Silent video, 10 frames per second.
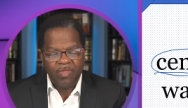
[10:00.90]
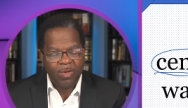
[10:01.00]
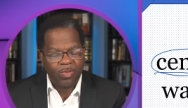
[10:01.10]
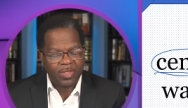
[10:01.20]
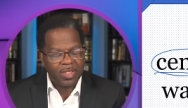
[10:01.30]

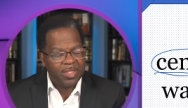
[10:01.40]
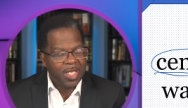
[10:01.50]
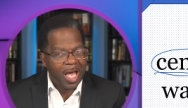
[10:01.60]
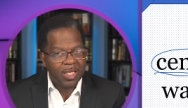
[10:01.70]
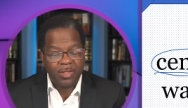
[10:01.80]
And there was
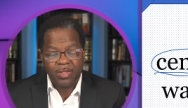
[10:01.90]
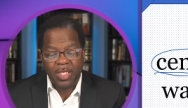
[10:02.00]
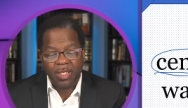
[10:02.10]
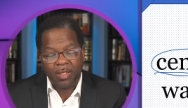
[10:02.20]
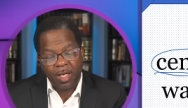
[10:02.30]
not
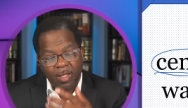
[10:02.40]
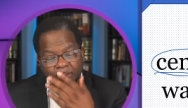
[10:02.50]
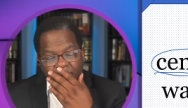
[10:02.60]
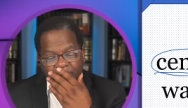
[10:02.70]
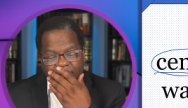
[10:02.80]
there,
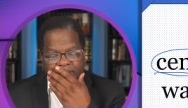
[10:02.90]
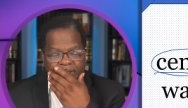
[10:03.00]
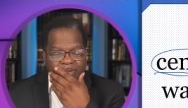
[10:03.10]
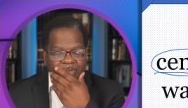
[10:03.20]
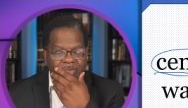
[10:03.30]

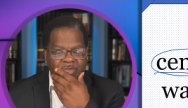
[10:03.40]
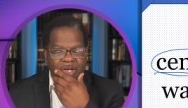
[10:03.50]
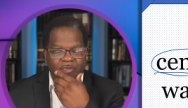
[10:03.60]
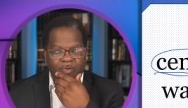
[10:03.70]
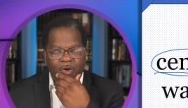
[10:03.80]

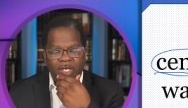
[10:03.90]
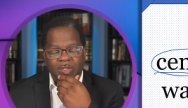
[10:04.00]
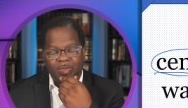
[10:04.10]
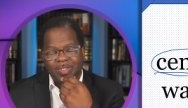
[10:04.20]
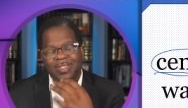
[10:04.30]
therefore
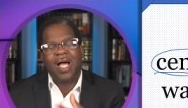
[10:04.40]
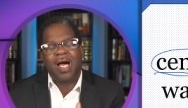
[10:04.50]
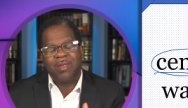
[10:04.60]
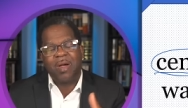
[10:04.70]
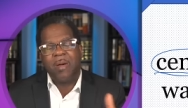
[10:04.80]
he was
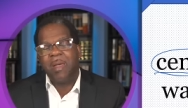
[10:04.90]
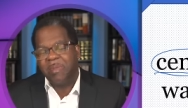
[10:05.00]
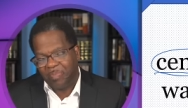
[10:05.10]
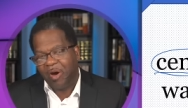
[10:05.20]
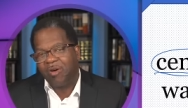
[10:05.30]
not
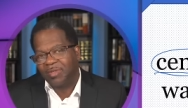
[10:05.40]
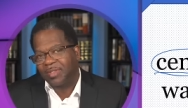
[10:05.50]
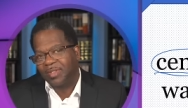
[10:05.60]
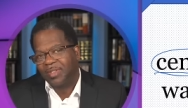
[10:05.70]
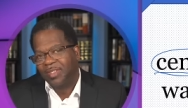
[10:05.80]
a
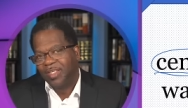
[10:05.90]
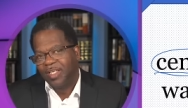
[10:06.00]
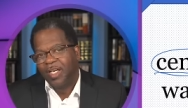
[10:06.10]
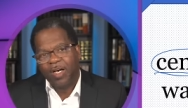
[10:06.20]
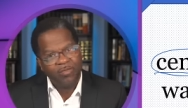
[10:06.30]
part
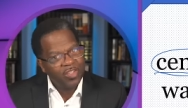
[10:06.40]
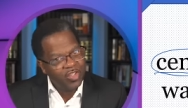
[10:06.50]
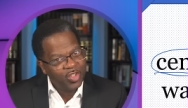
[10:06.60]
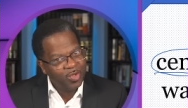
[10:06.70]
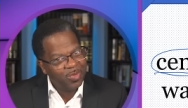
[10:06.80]
of
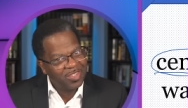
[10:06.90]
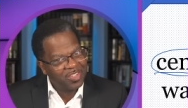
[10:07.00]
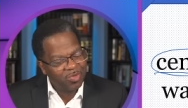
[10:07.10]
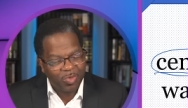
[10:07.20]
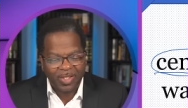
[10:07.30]
the
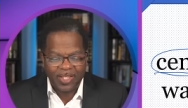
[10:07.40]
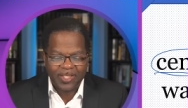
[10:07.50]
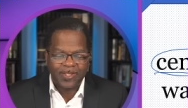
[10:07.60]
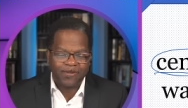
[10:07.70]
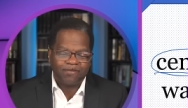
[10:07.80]
Jewish
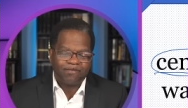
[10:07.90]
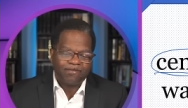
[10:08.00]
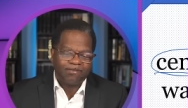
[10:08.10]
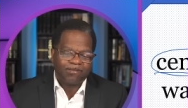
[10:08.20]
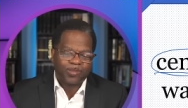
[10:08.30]
religion.
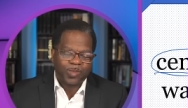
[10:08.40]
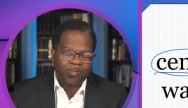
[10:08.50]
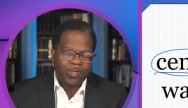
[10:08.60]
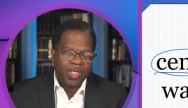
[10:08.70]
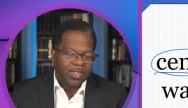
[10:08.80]

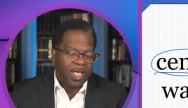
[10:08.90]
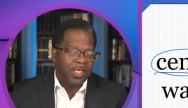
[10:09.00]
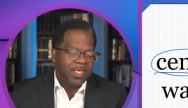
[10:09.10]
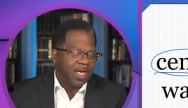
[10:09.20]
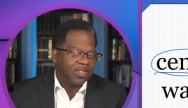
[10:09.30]

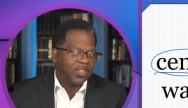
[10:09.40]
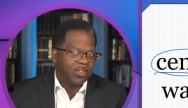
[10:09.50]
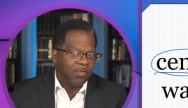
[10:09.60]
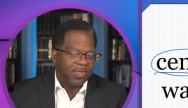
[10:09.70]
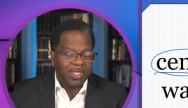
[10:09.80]
Now he had a
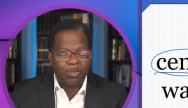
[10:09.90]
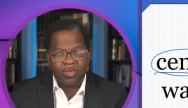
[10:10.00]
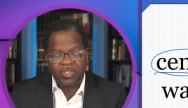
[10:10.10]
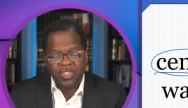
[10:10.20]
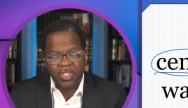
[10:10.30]
servant
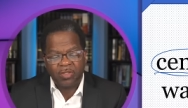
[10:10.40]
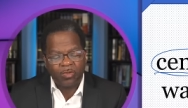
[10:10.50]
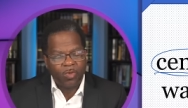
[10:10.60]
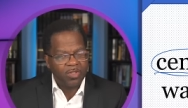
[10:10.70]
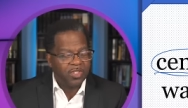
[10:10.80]
that was
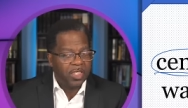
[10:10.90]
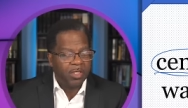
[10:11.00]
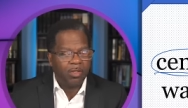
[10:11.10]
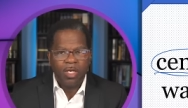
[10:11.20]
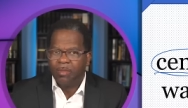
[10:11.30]
dear. The word
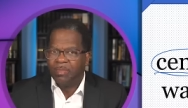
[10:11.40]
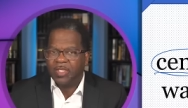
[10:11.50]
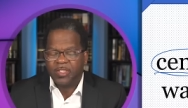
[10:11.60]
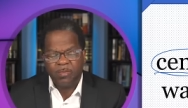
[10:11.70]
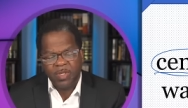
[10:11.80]
dear
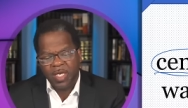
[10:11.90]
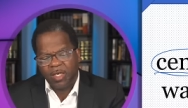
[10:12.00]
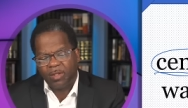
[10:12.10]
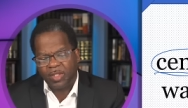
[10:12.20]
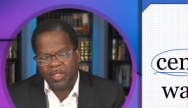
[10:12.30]
means to be
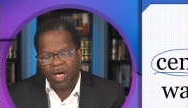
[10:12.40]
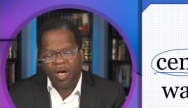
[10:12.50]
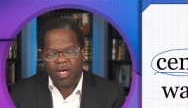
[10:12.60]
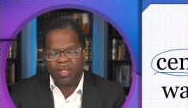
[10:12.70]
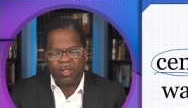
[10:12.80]
held in
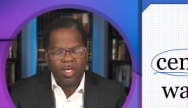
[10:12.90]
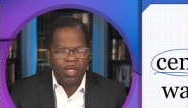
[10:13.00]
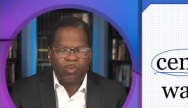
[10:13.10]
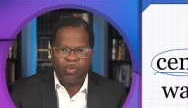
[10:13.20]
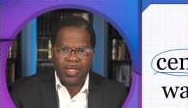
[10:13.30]
honor,
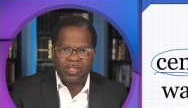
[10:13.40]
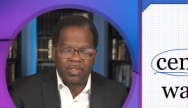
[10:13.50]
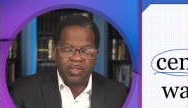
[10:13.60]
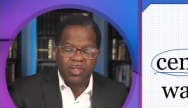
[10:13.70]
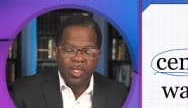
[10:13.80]

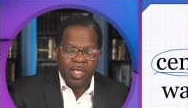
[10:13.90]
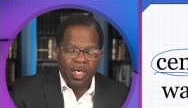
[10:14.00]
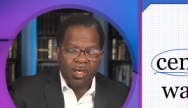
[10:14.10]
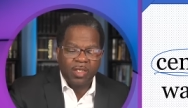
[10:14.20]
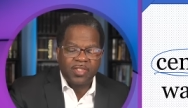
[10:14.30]
precious,
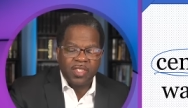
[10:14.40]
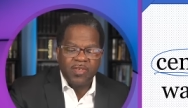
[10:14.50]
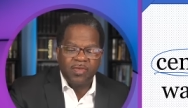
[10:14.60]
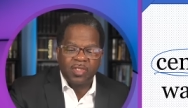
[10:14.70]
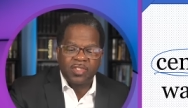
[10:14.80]

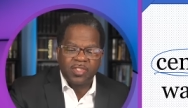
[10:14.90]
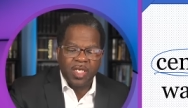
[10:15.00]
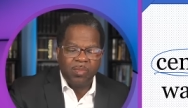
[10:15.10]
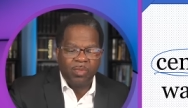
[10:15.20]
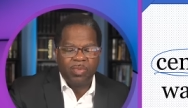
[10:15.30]
even
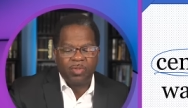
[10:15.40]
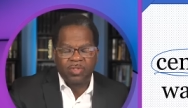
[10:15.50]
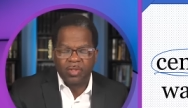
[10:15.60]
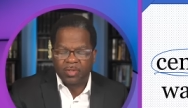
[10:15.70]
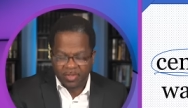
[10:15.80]

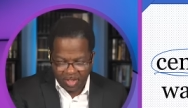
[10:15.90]
estimable